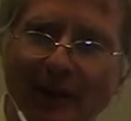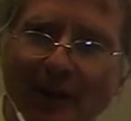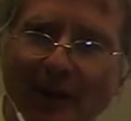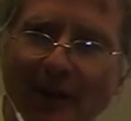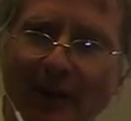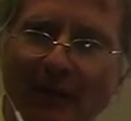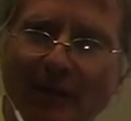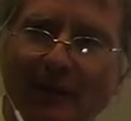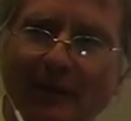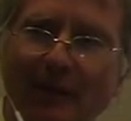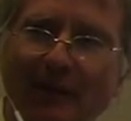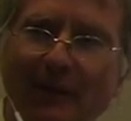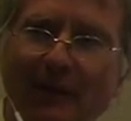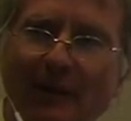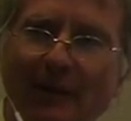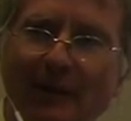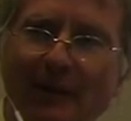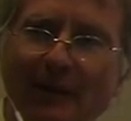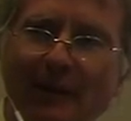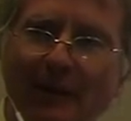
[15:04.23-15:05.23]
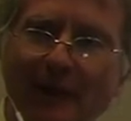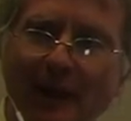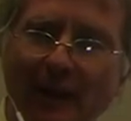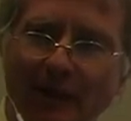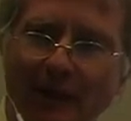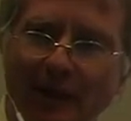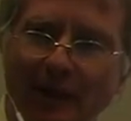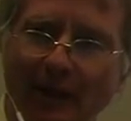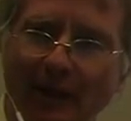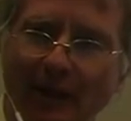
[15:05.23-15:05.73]
of a
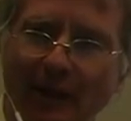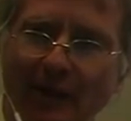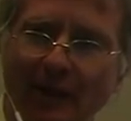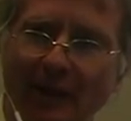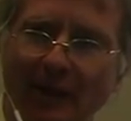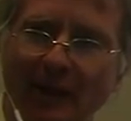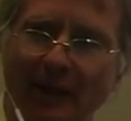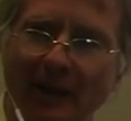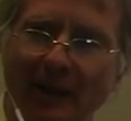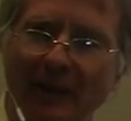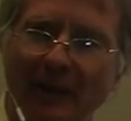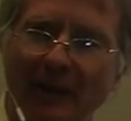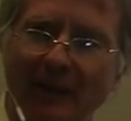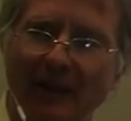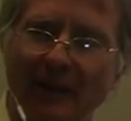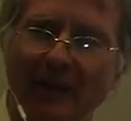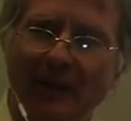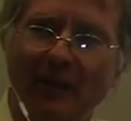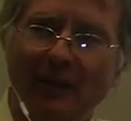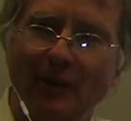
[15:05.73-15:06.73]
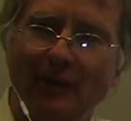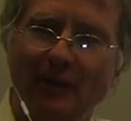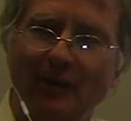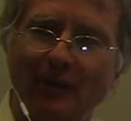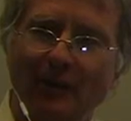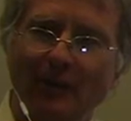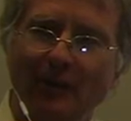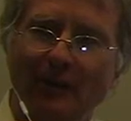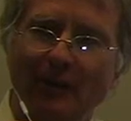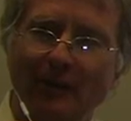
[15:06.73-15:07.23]
Dutch girl
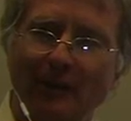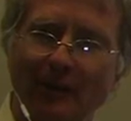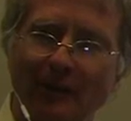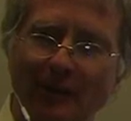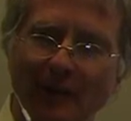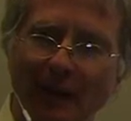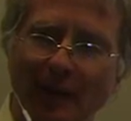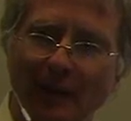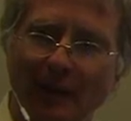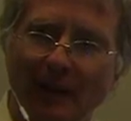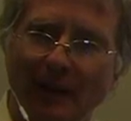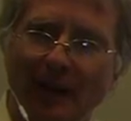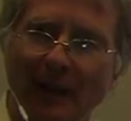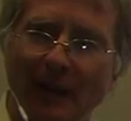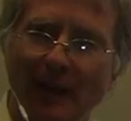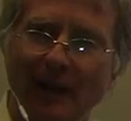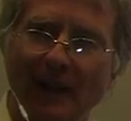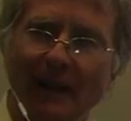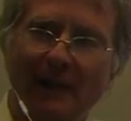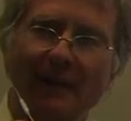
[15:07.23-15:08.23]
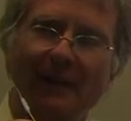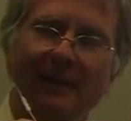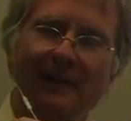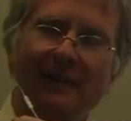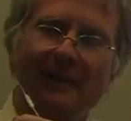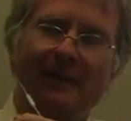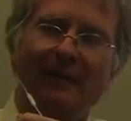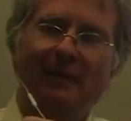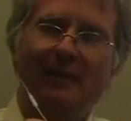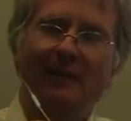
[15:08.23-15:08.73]
who tried to hide
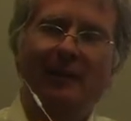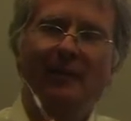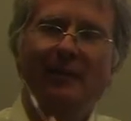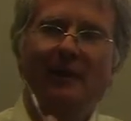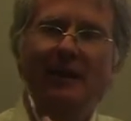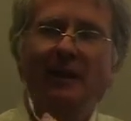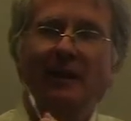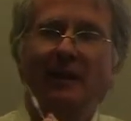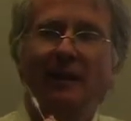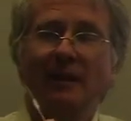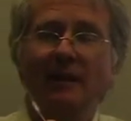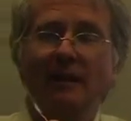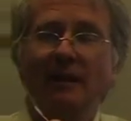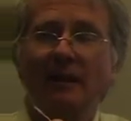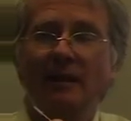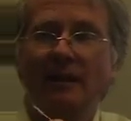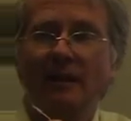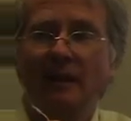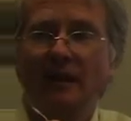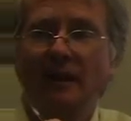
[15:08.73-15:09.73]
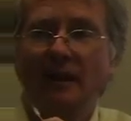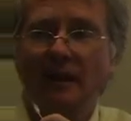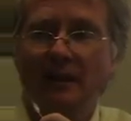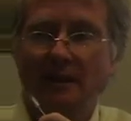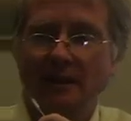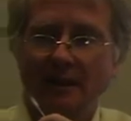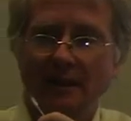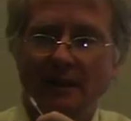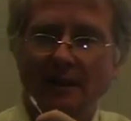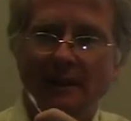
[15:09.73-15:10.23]
from the
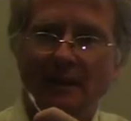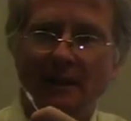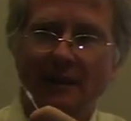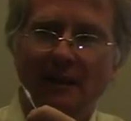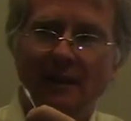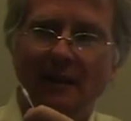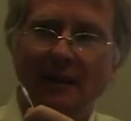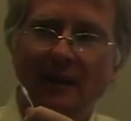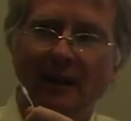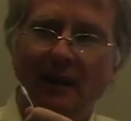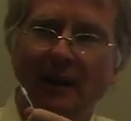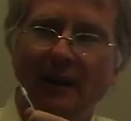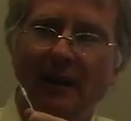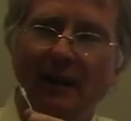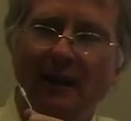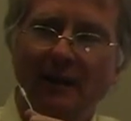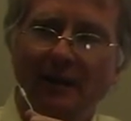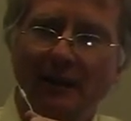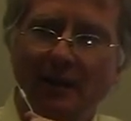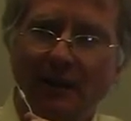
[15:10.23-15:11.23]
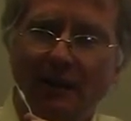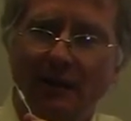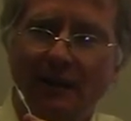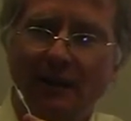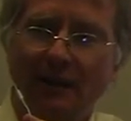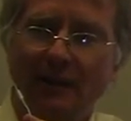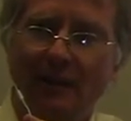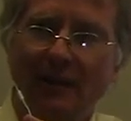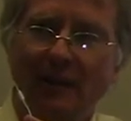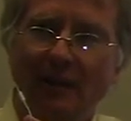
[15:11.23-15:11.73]
Nazi
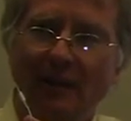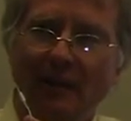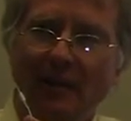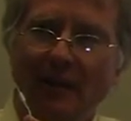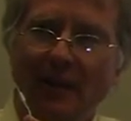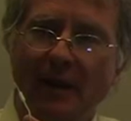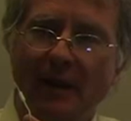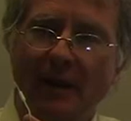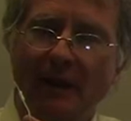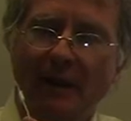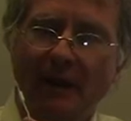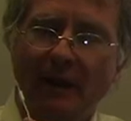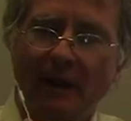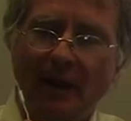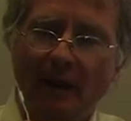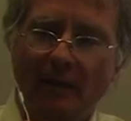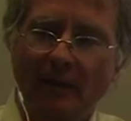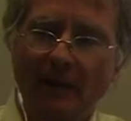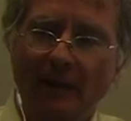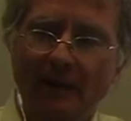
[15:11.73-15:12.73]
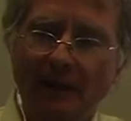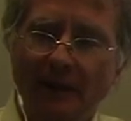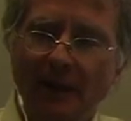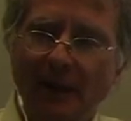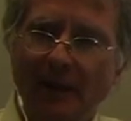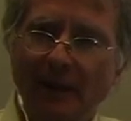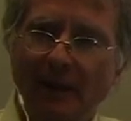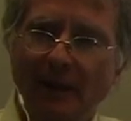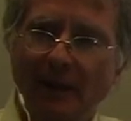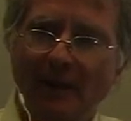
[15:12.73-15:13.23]
soldiers coming to
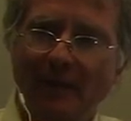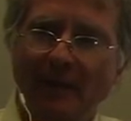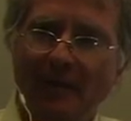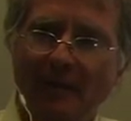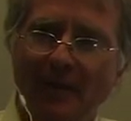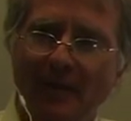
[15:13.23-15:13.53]
take her.